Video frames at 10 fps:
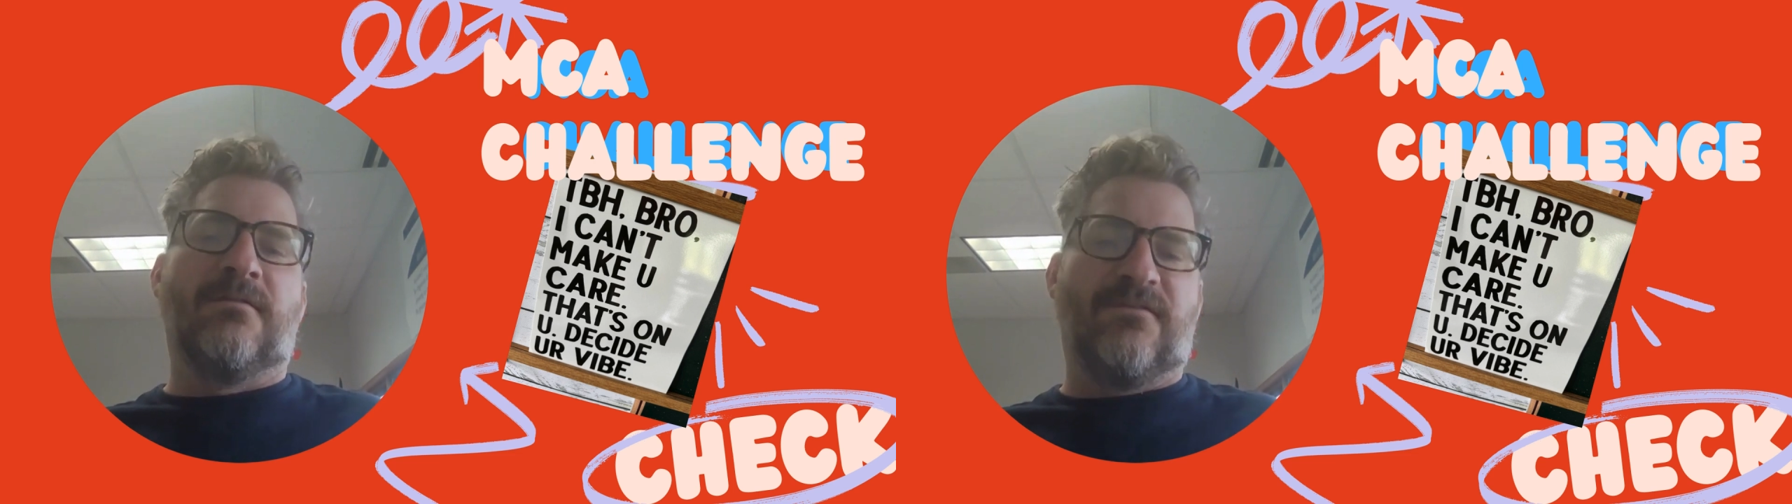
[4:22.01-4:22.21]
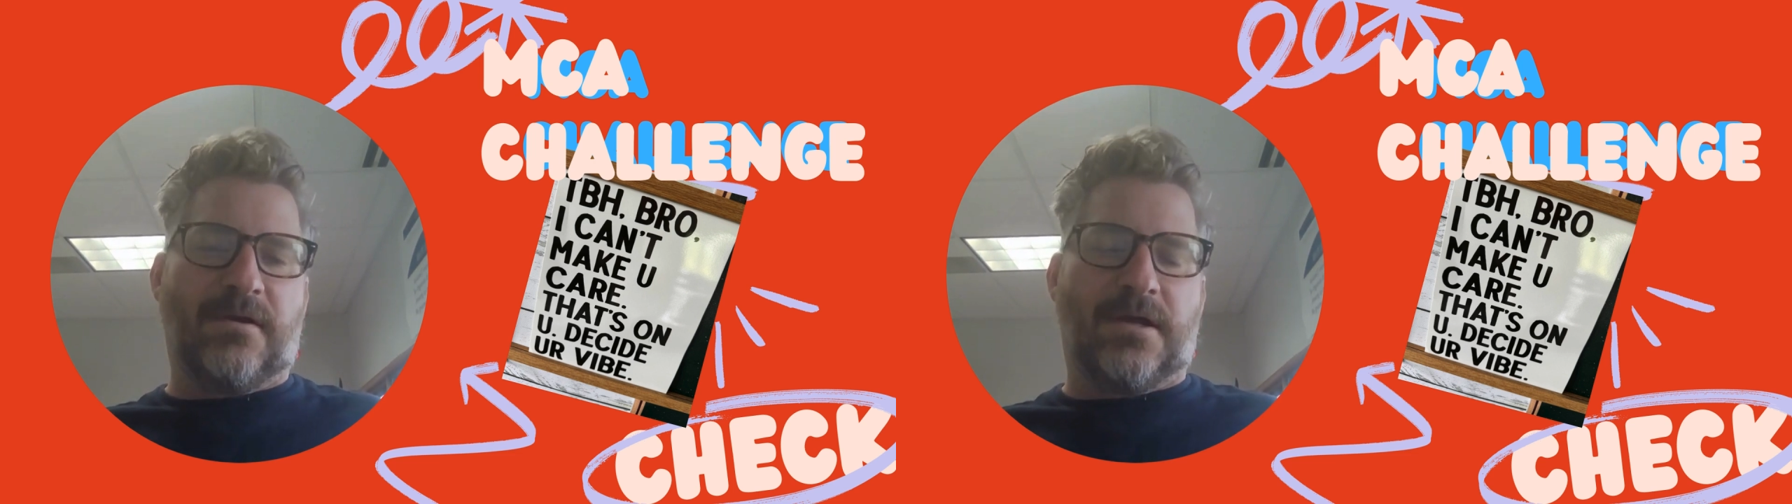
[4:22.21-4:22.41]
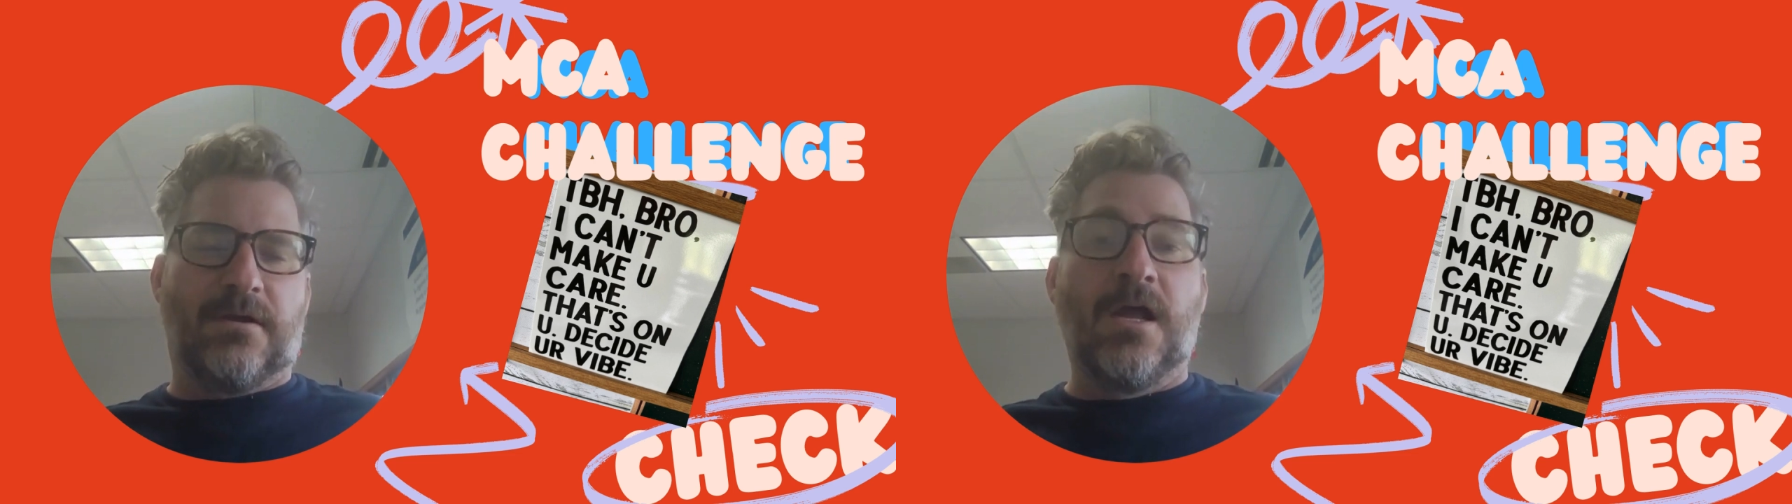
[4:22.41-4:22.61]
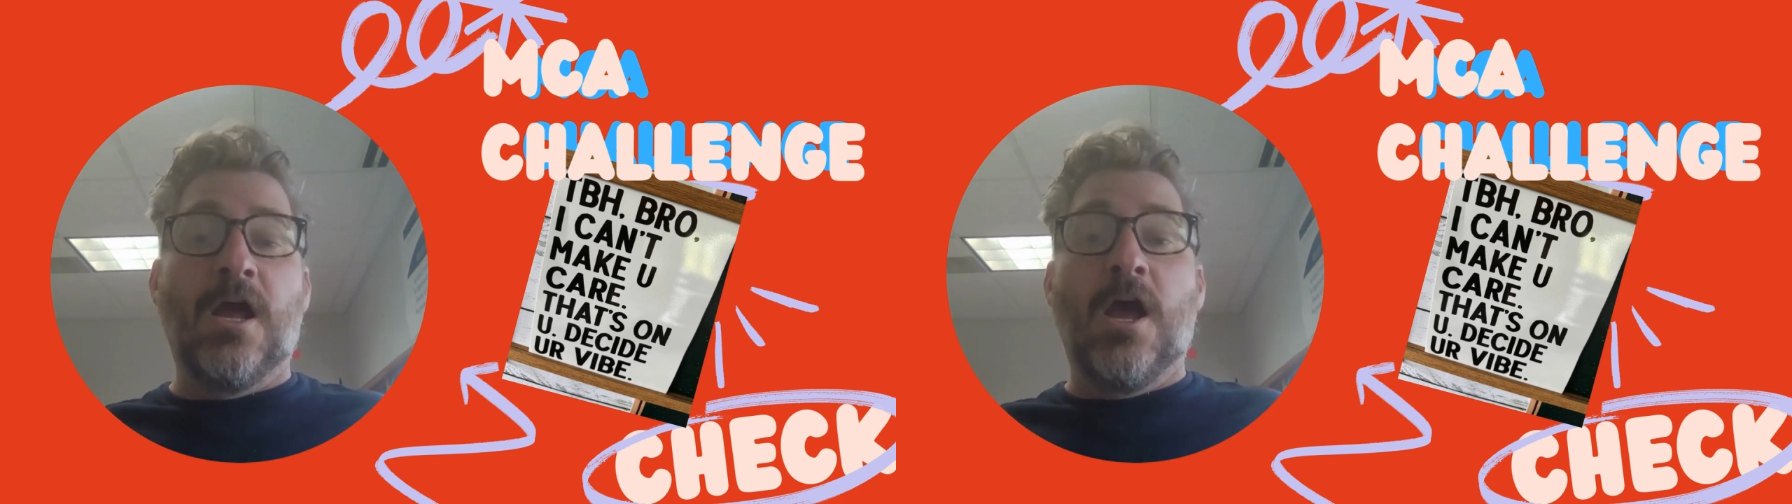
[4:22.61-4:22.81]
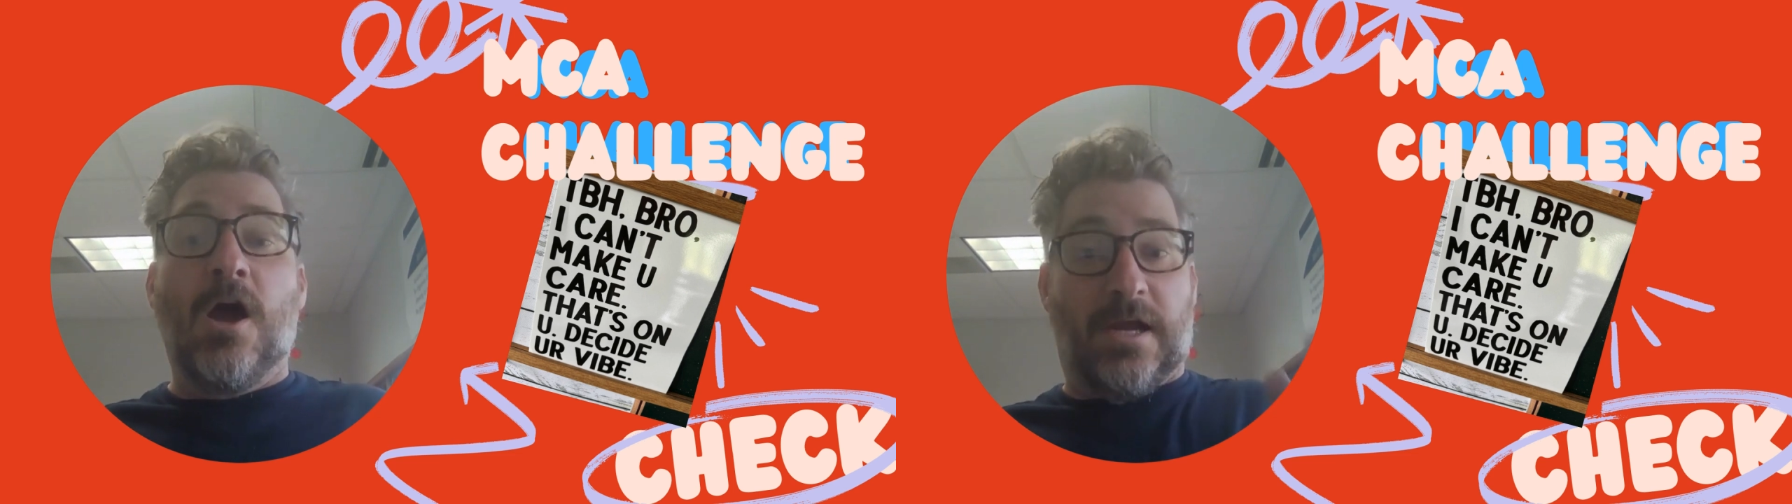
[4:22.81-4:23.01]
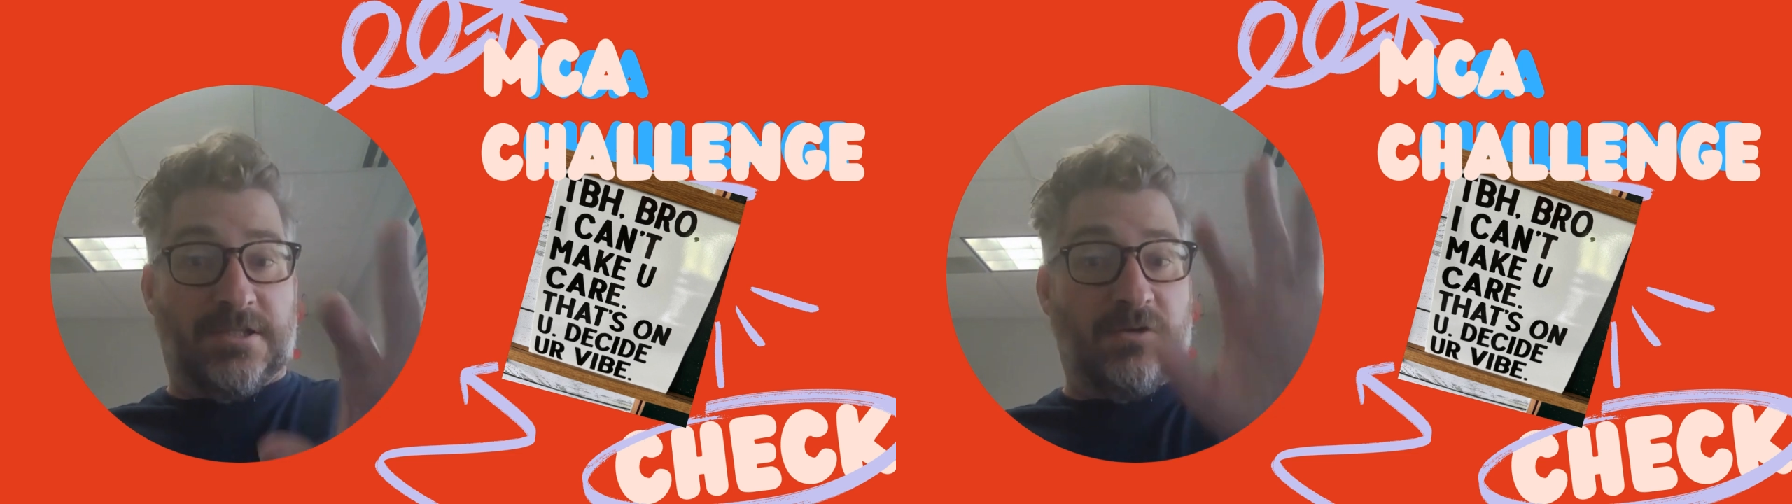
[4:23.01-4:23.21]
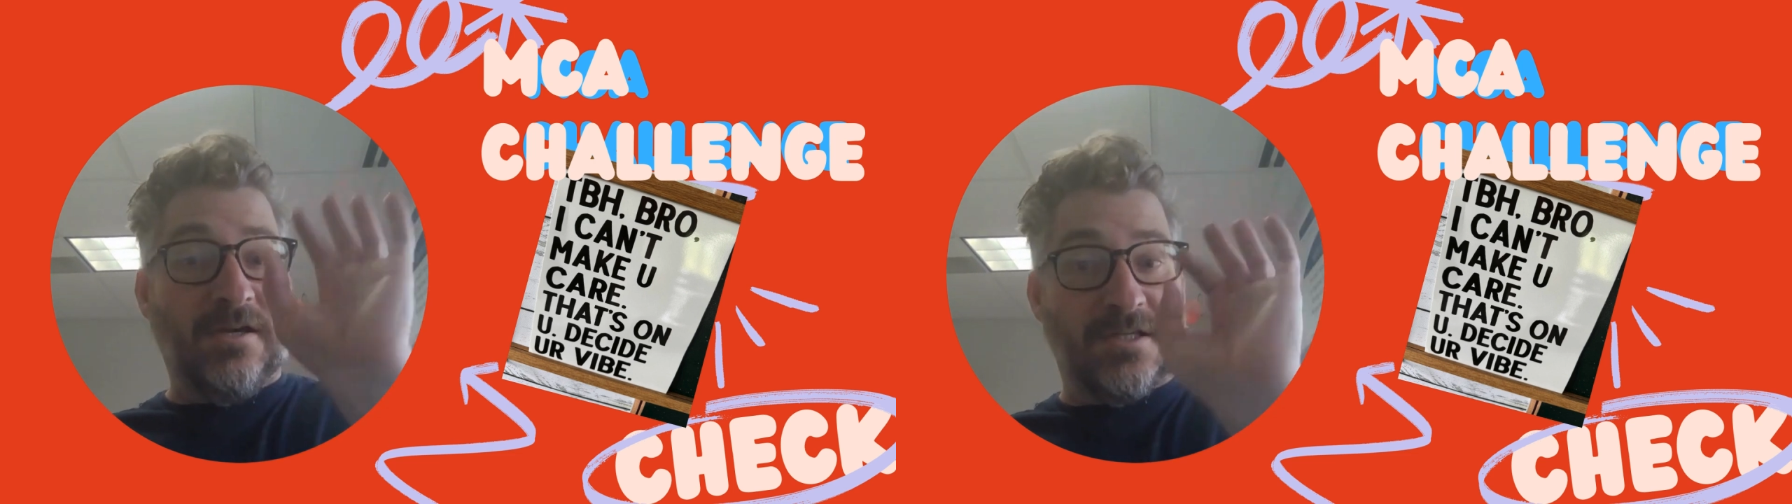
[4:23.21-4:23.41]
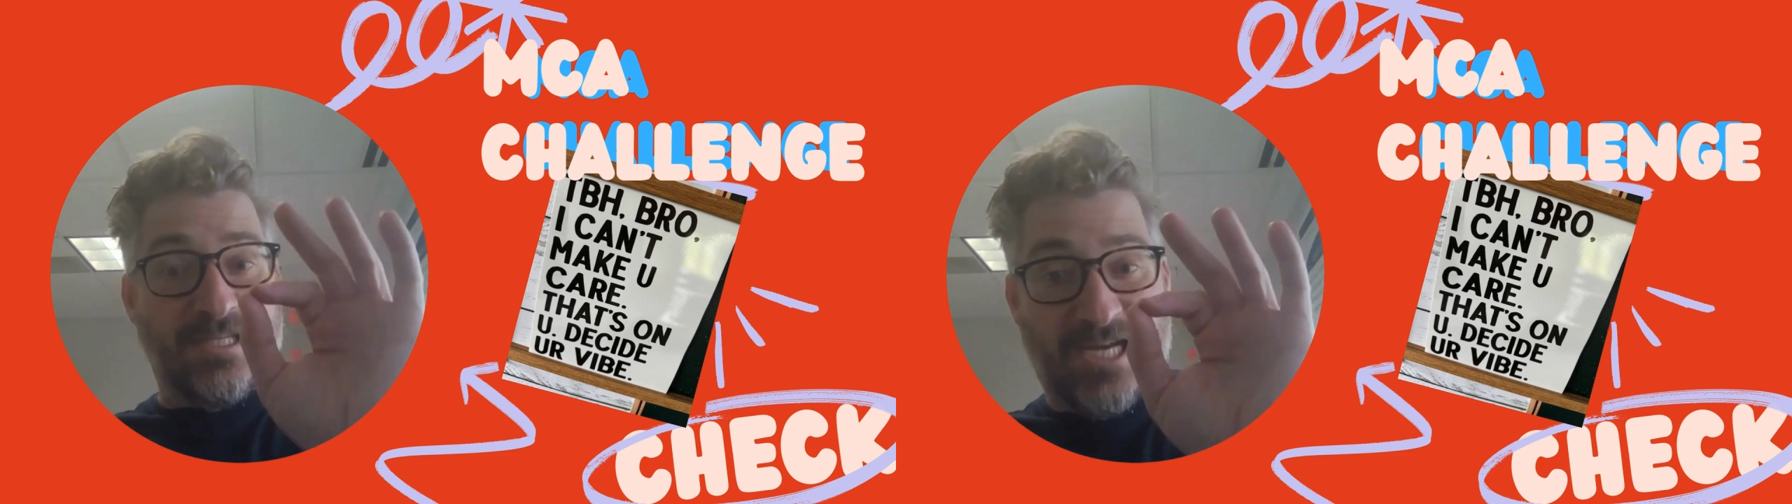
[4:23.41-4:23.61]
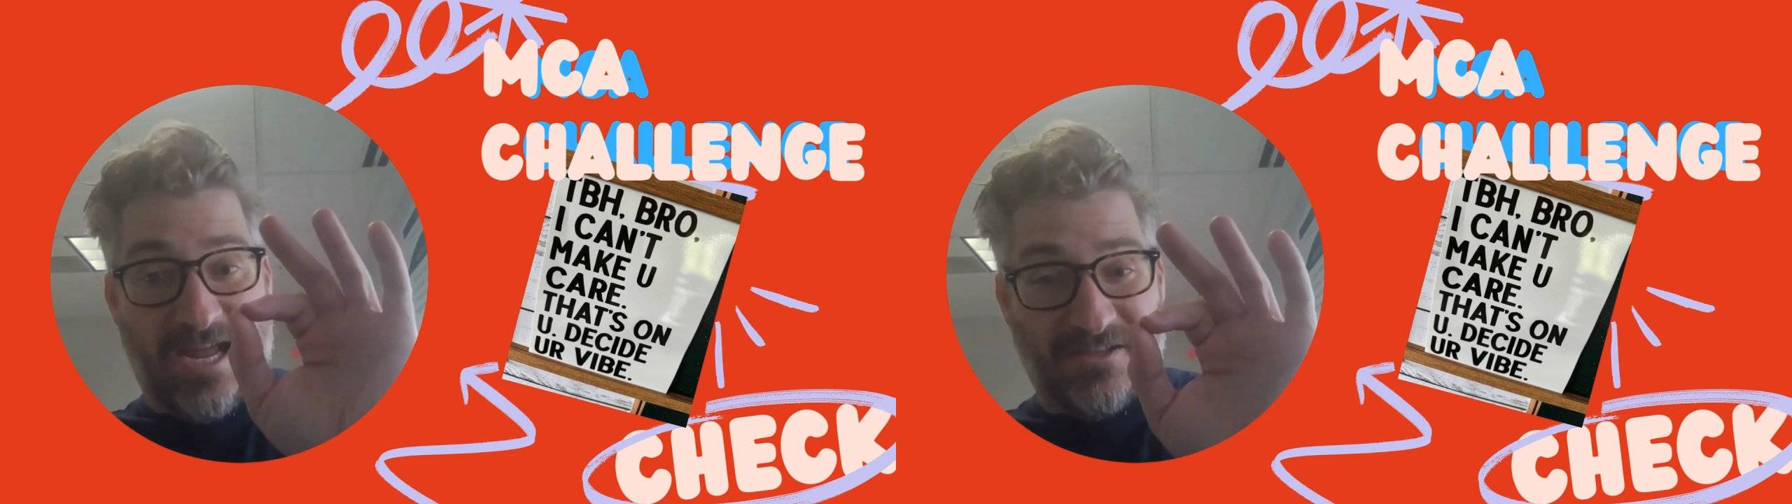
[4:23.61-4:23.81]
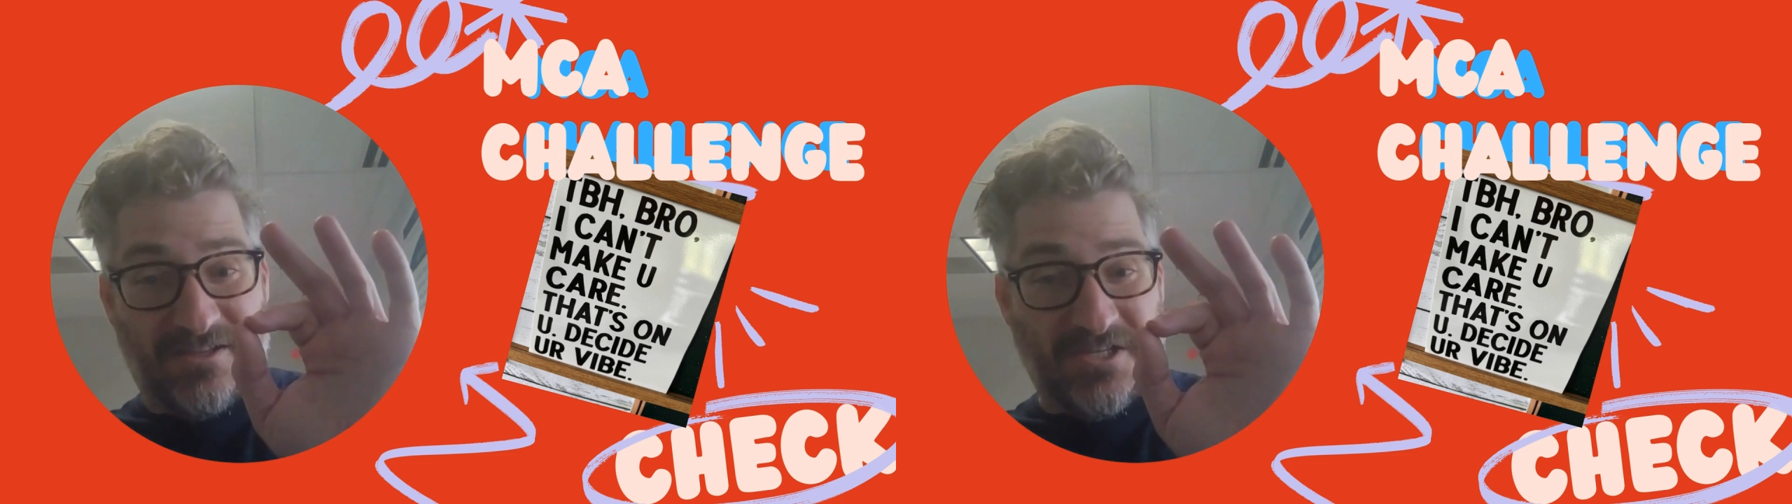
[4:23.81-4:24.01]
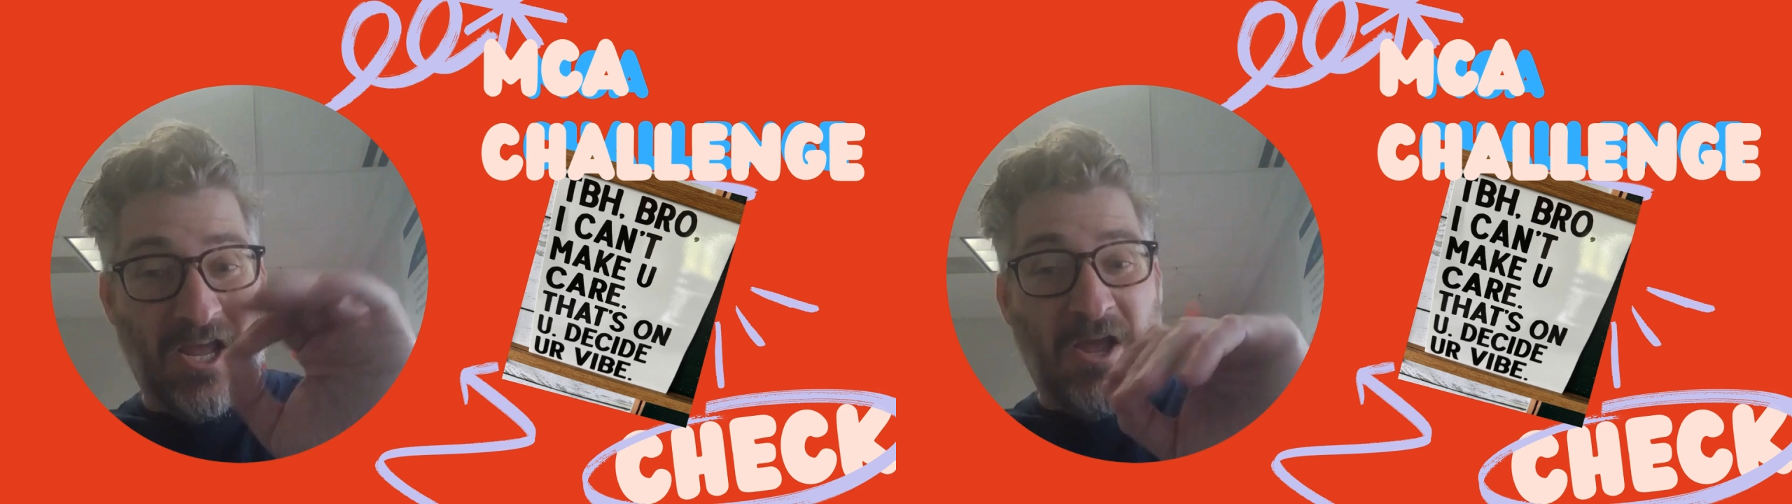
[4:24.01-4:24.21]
Very good. Okay. So here's the challenge